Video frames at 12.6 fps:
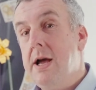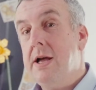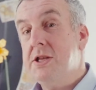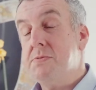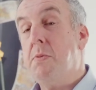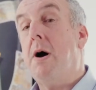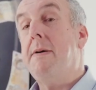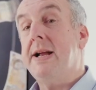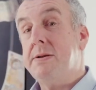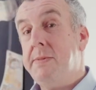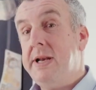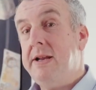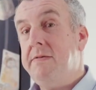There's more
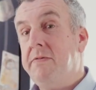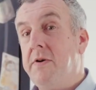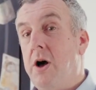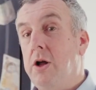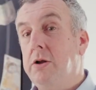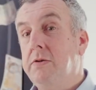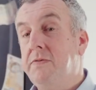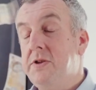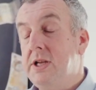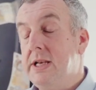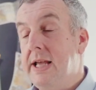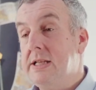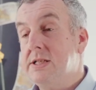admin involved.
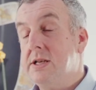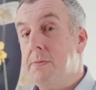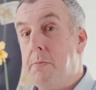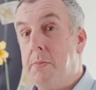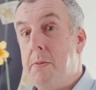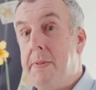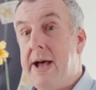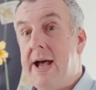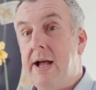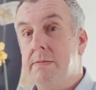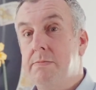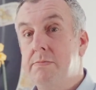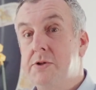You'd need to
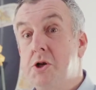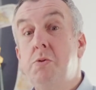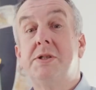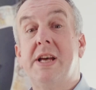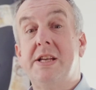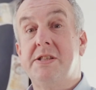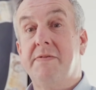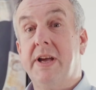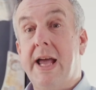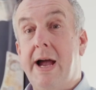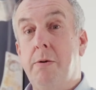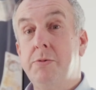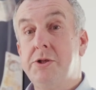prepare two sets of
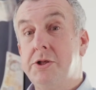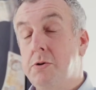accounts,